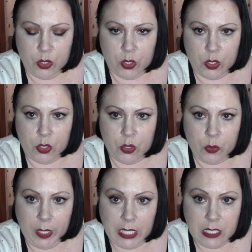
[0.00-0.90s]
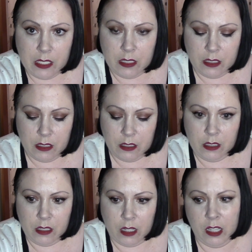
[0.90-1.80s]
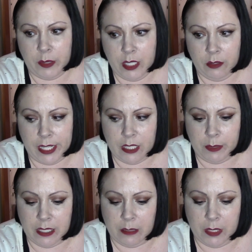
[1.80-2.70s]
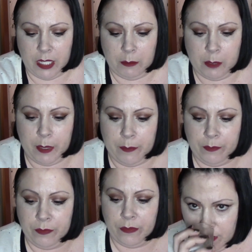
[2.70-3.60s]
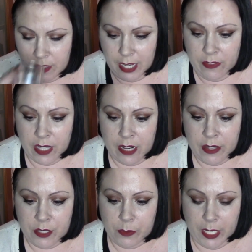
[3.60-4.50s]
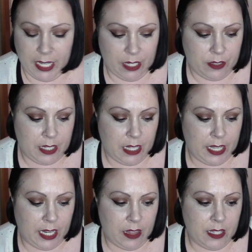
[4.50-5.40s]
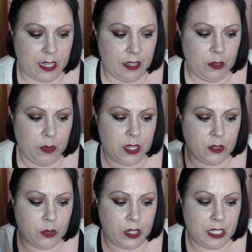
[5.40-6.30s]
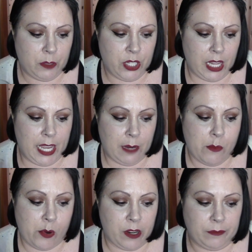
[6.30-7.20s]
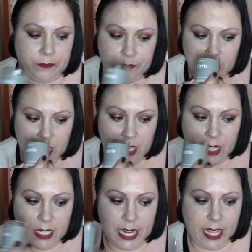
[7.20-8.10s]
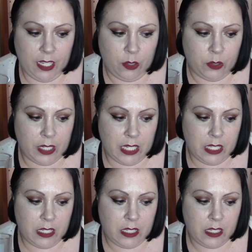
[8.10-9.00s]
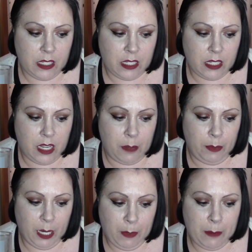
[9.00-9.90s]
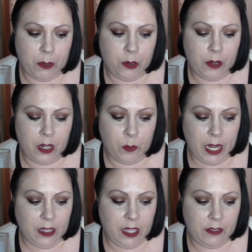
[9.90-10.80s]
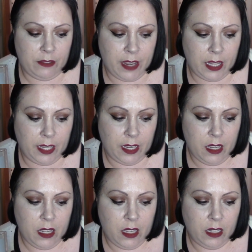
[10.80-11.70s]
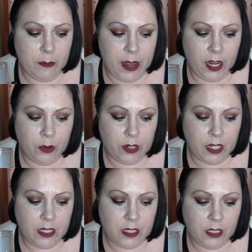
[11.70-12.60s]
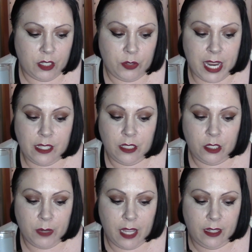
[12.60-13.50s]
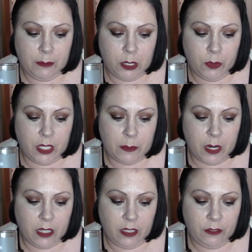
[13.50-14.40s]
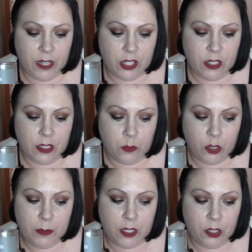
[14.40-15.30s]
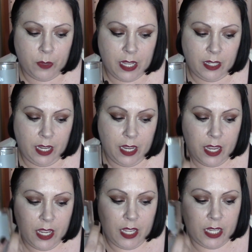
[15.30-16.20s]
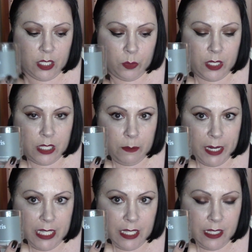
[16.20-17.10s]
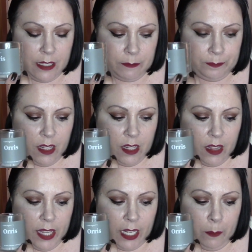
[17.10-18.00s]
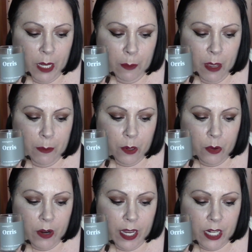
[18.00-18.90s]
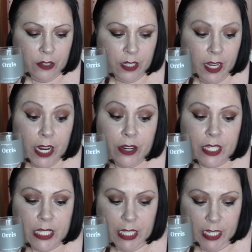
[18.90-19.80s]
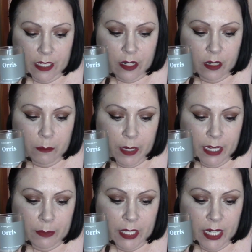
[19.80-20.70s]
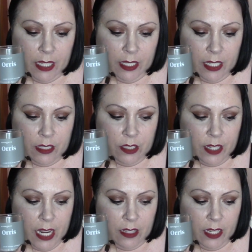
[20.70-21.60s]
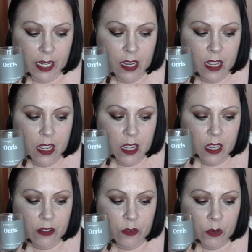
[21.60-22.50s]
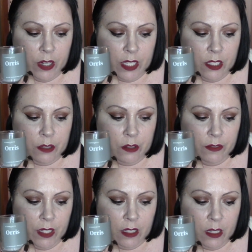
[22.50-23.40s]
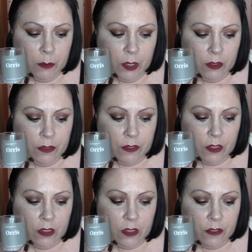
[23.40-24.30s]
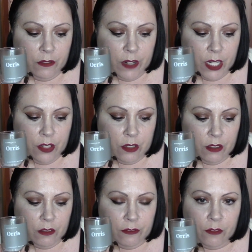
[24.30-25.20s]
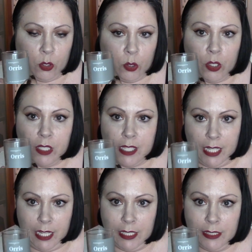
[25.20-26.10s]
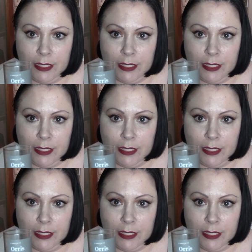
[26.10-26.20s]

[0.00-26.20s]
sweet, although I do like sweet sometimes, but I have a lot of other sweet candles that I like. And this other one is Orris, which I like more. Italian Orris, pink peppercorn and white lily of the valley. Commodity Orris is a contrasting duality between sparkling freshness and warm sensuality. Exquisite spices like pink pepper, coriander, and carrot seed are combined with the elegant tonality of Orris to reveal a beautiful, fresh floral sea.